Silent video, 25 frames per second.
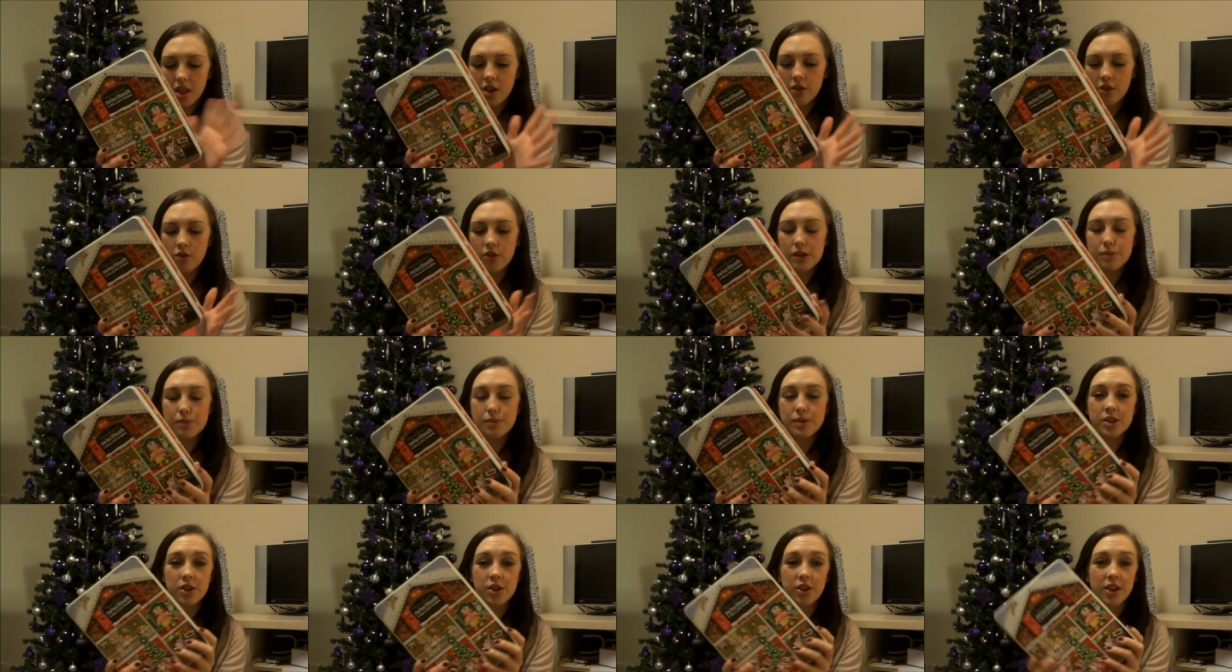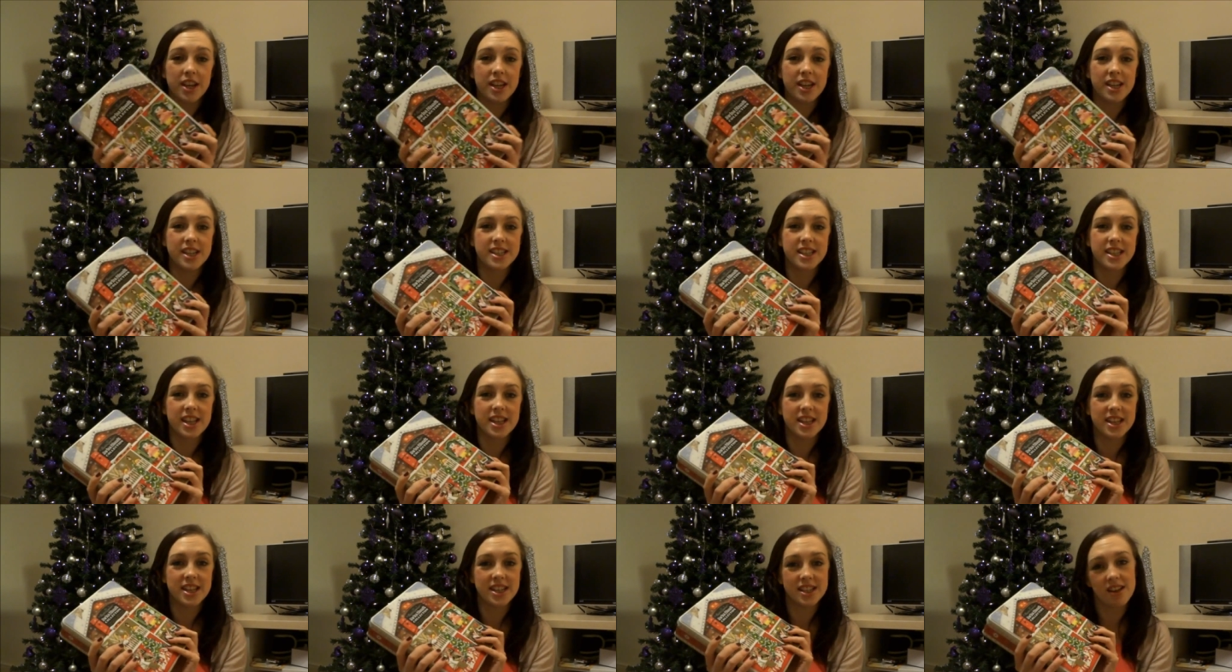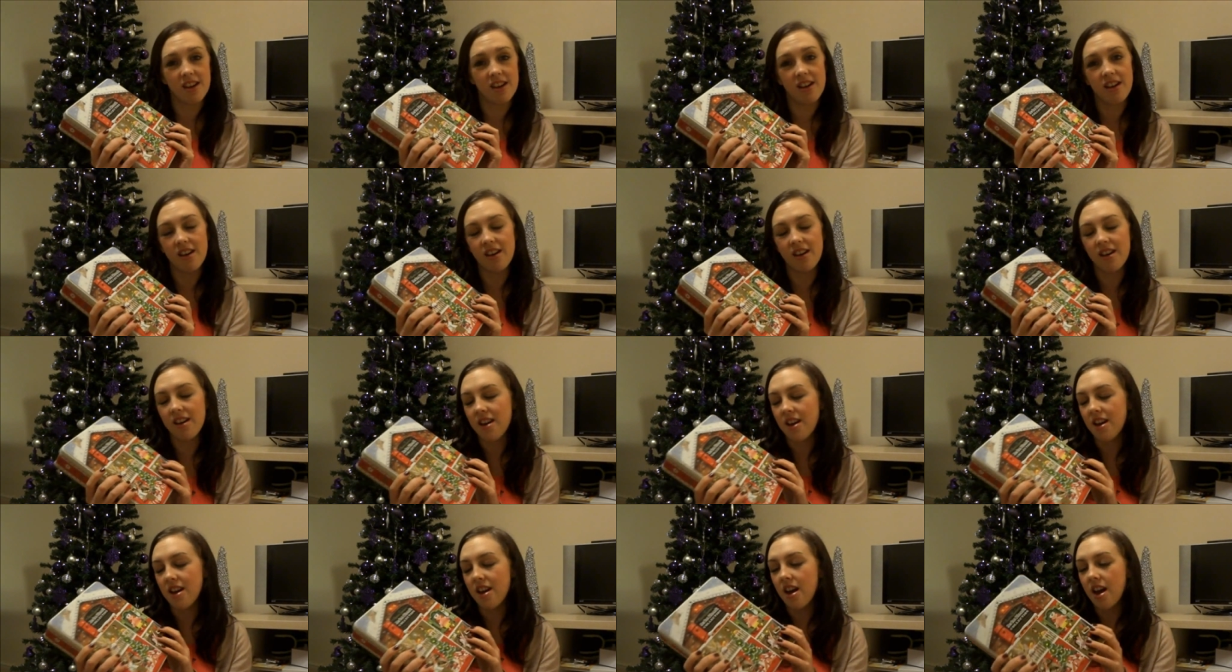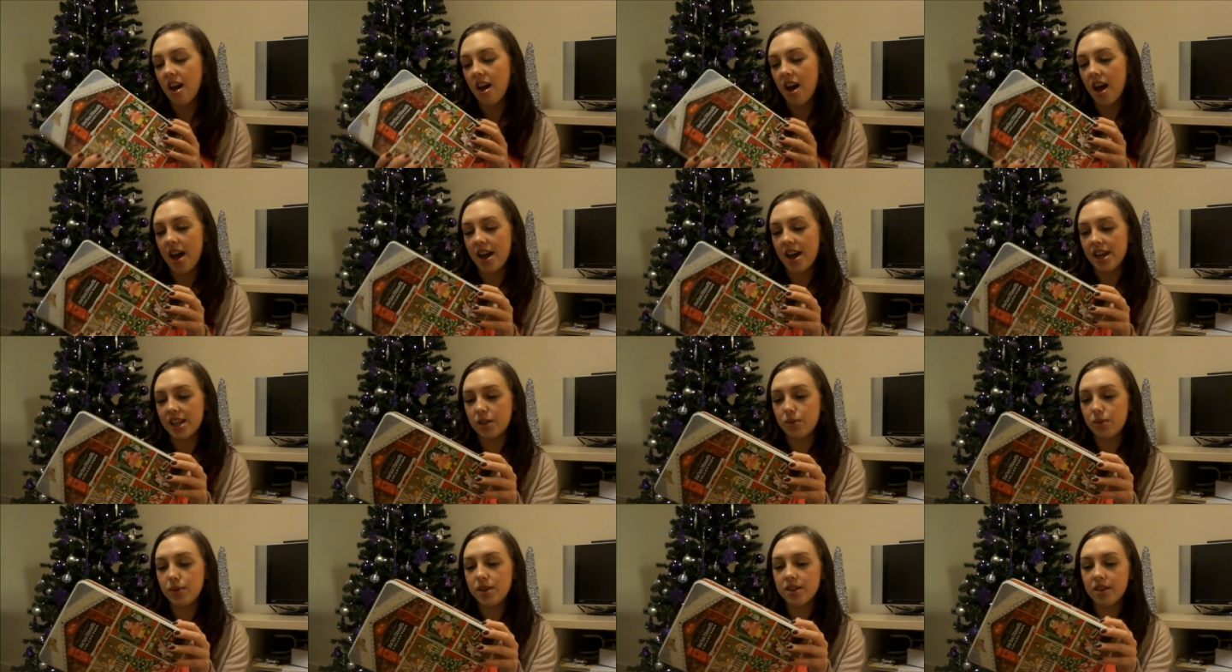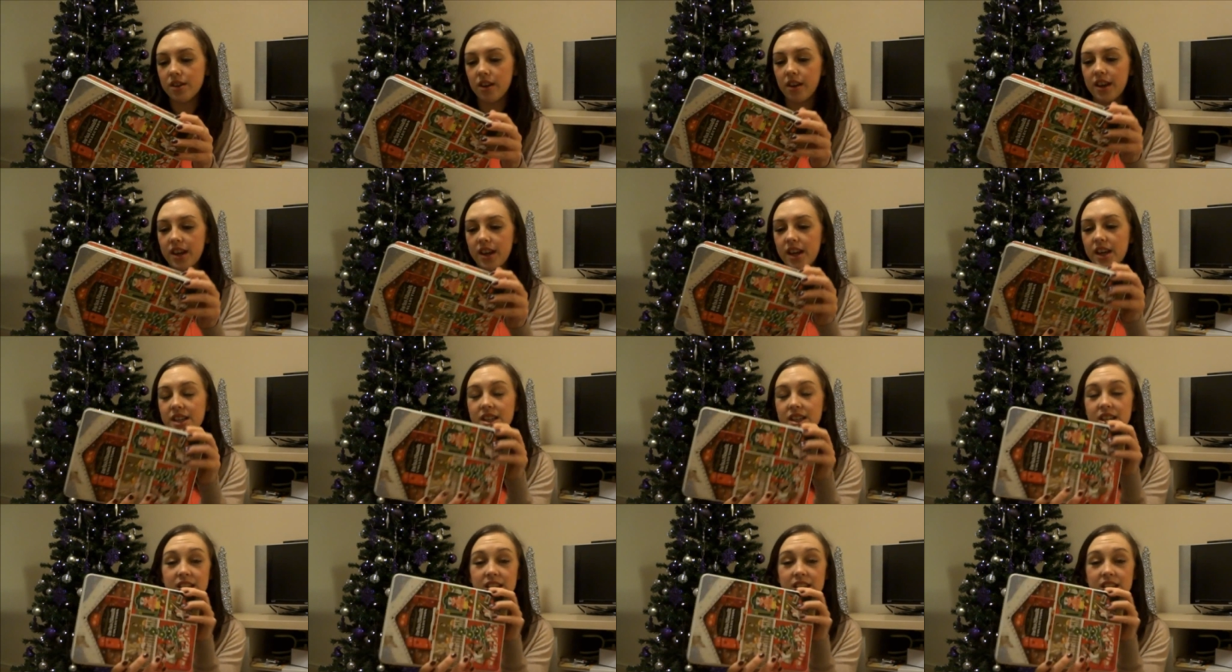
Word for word: Christmas cookies, and these are Swiss cookies.